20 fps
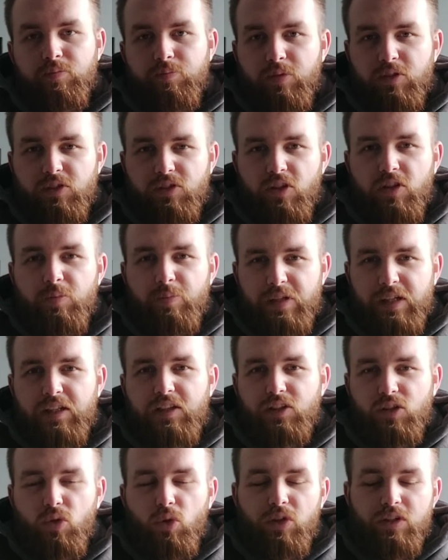But so the bigger the
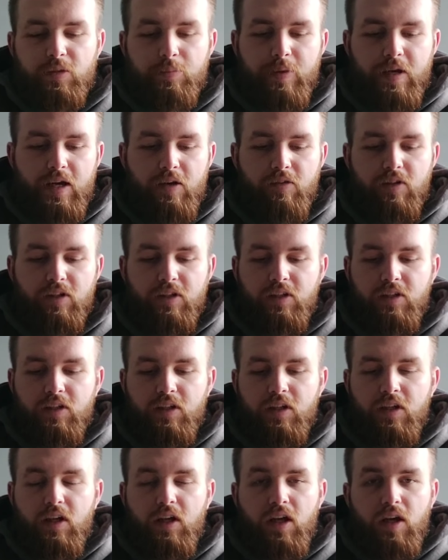coin the better really.
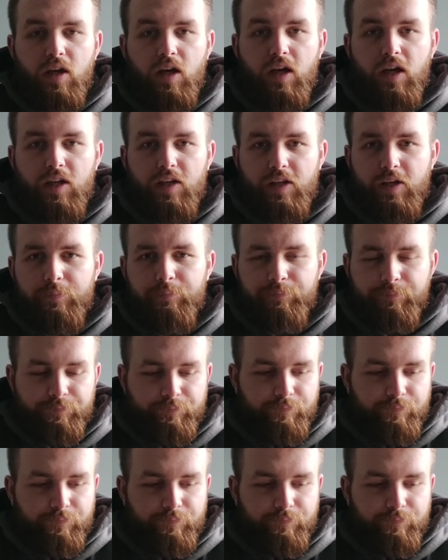And